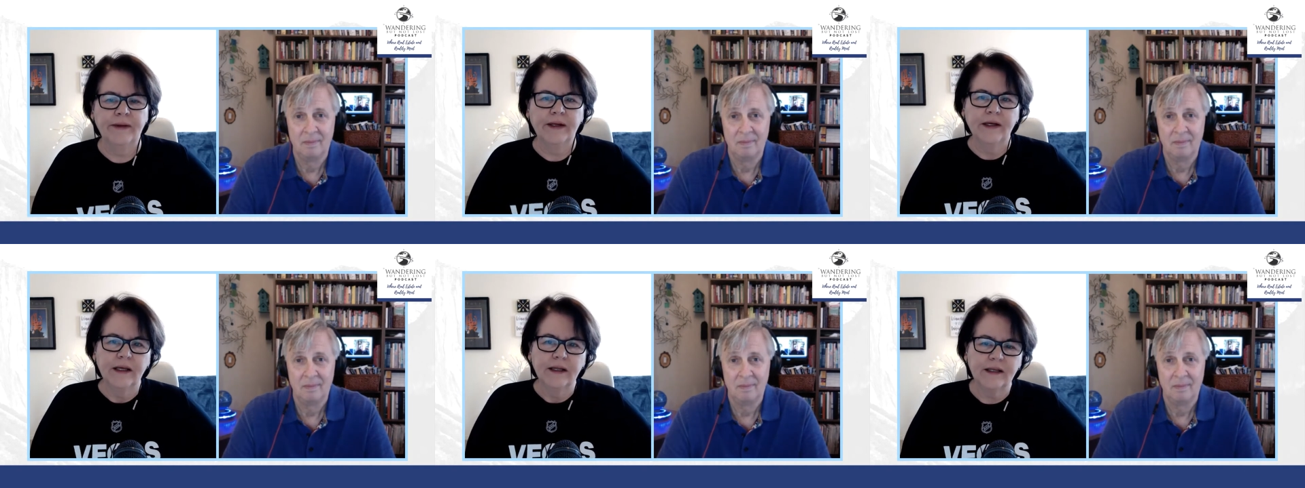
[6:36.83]

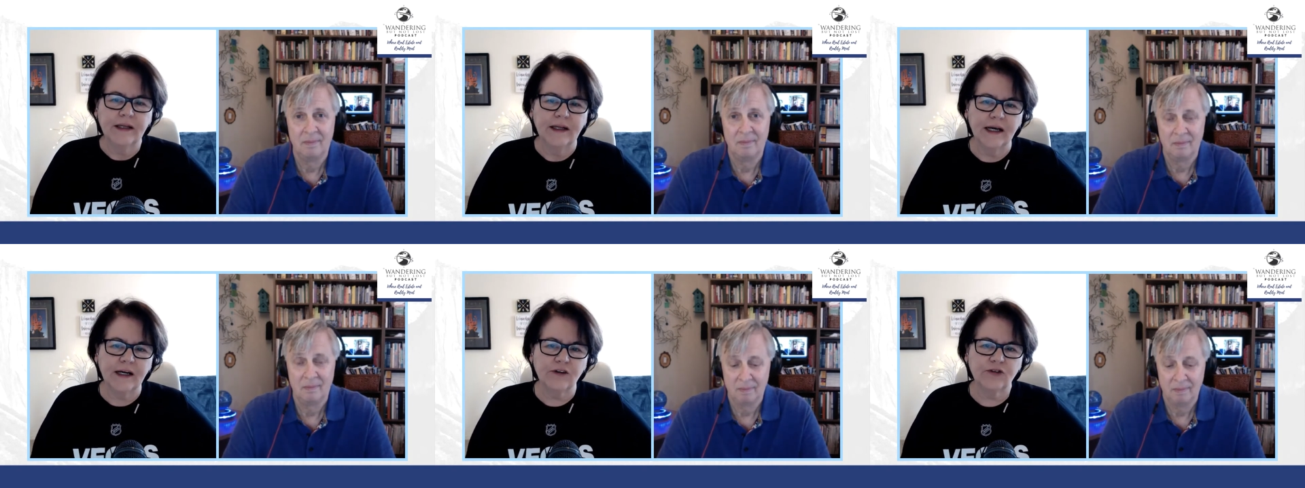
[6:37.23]
Speaker 1: The
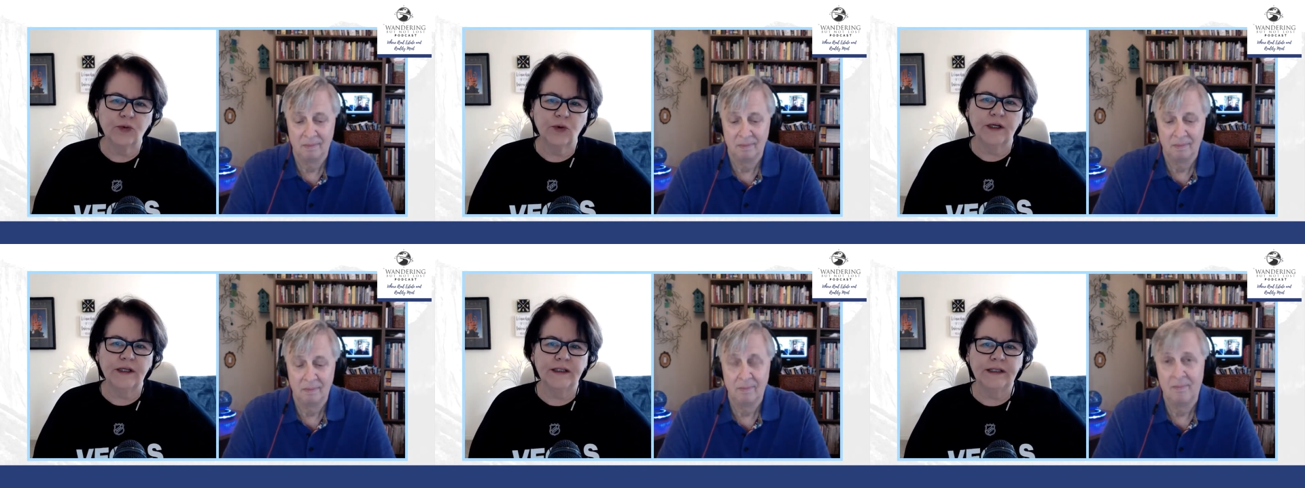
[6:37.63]
next
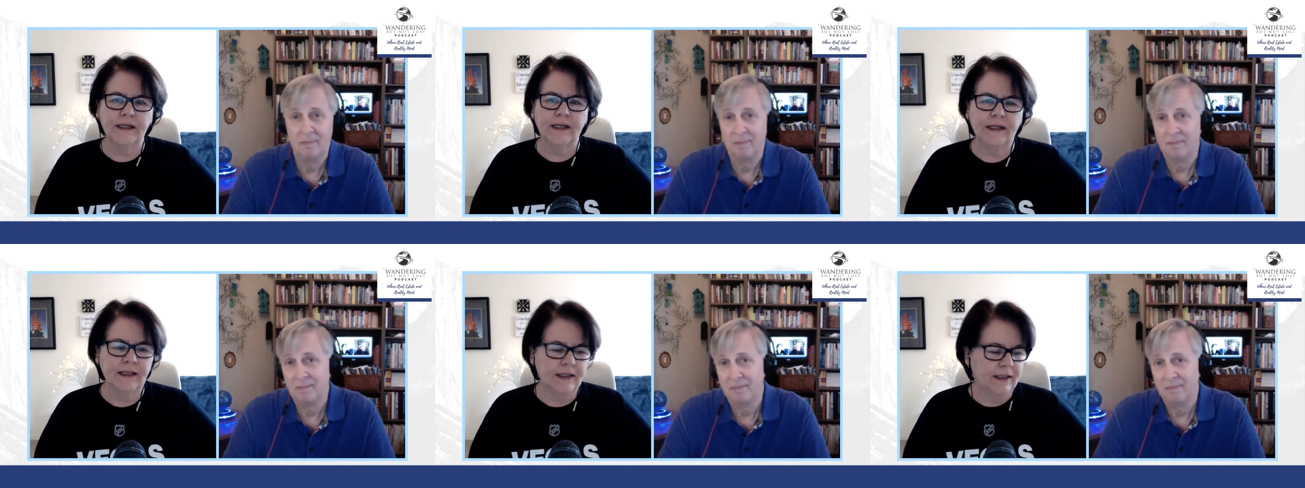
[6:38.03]
one,
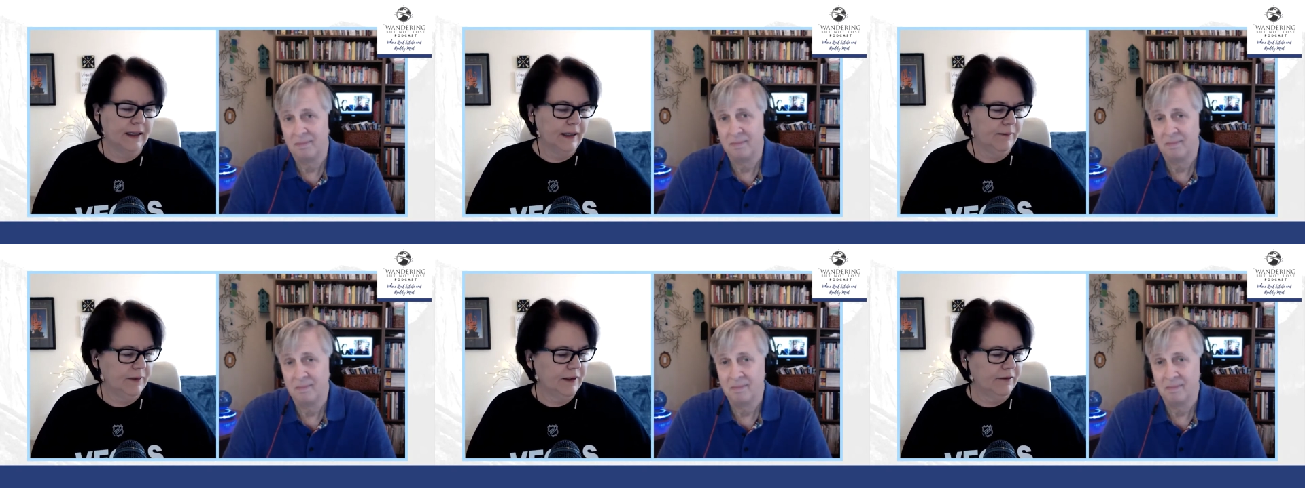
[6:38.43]
and i am going
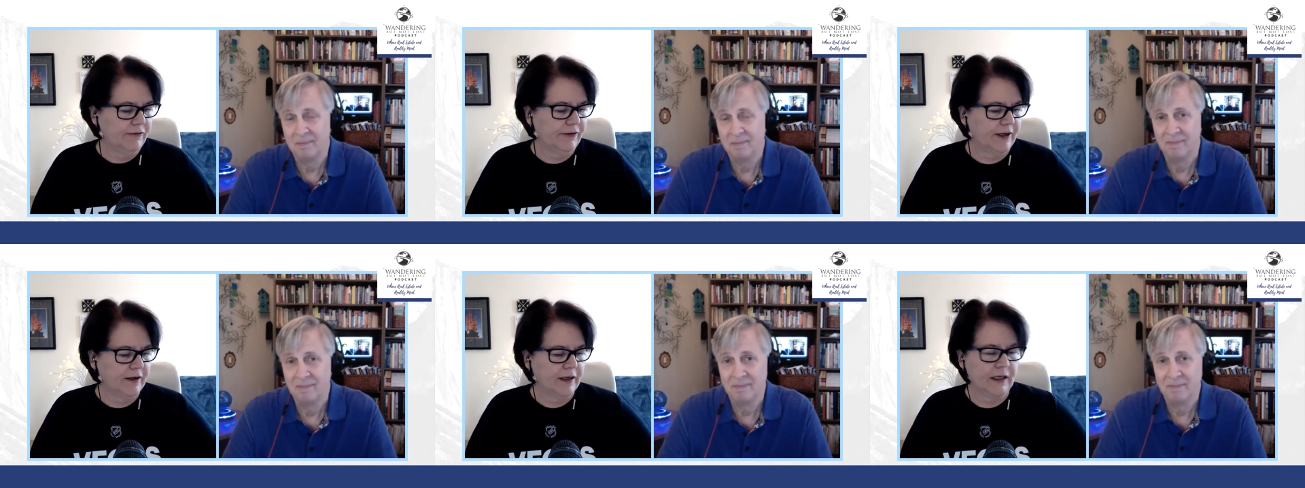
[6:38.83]
to figure
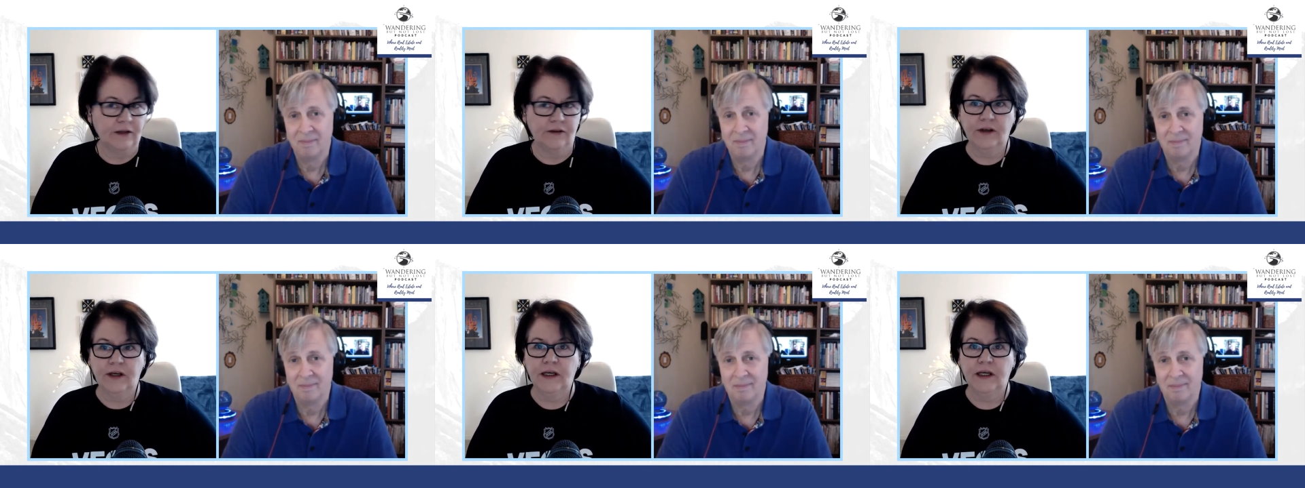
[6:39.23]
out a day
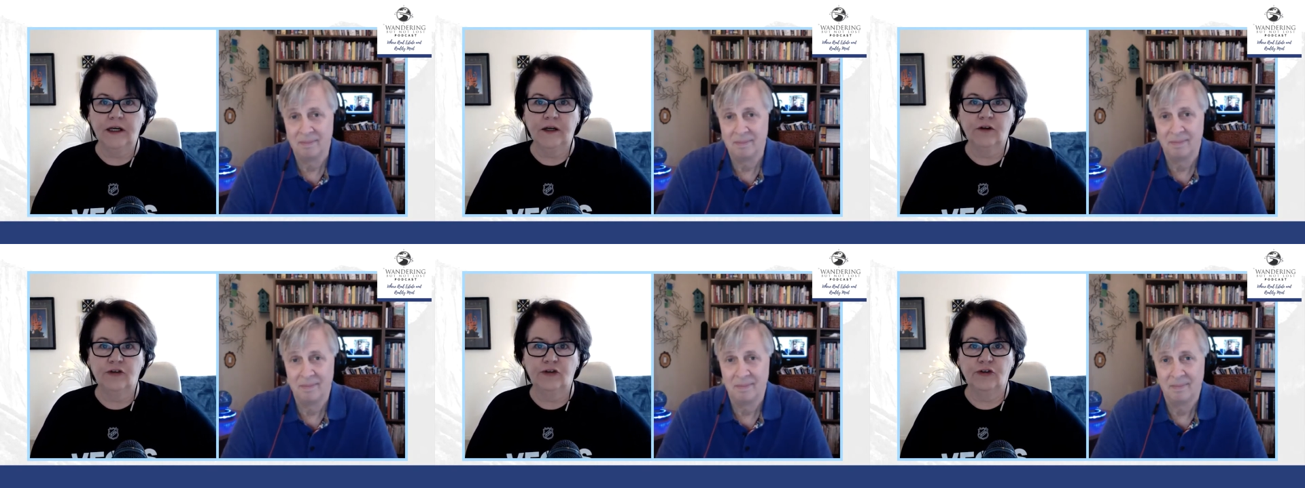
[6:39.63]
here
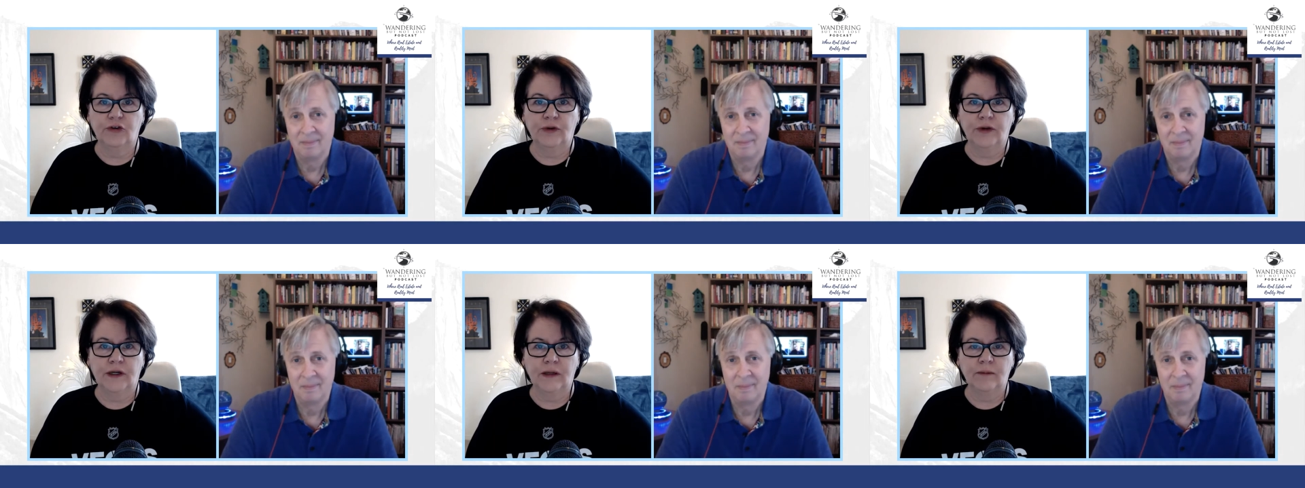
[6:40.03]
soon that
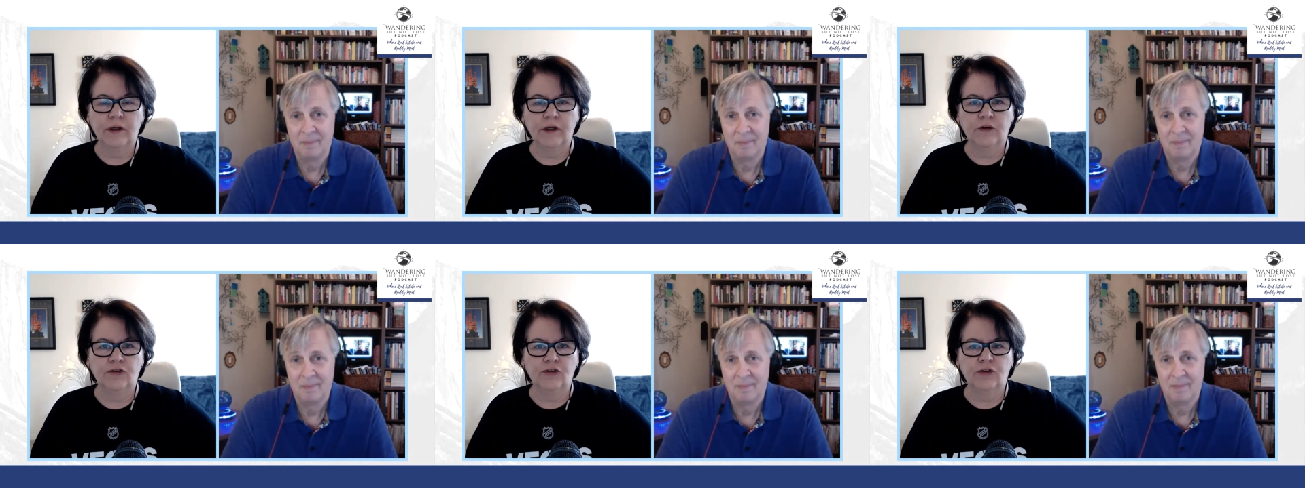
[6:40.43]
I'm going to
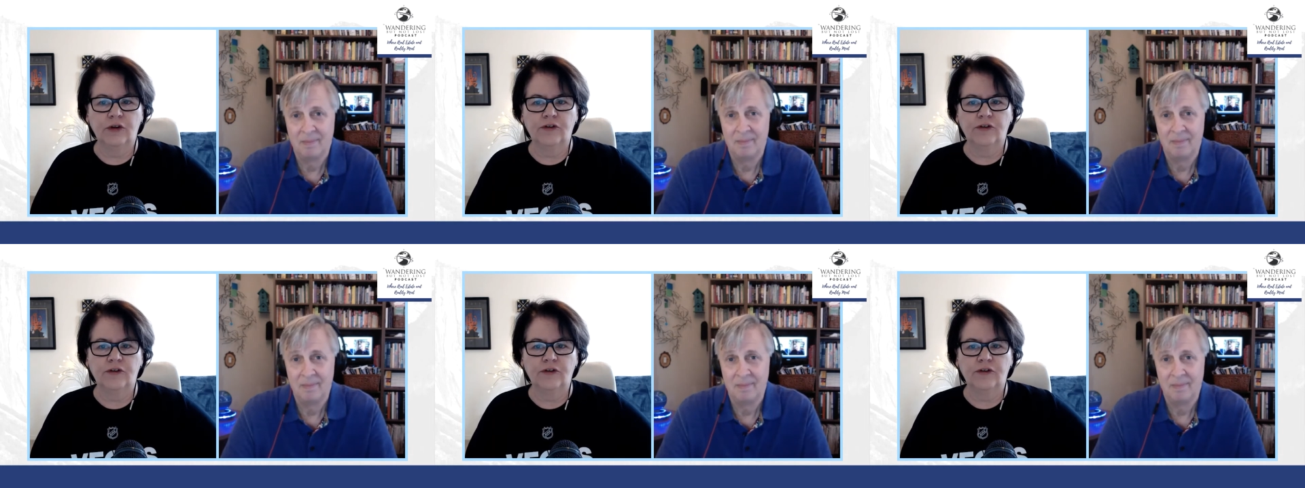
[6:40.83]
do this,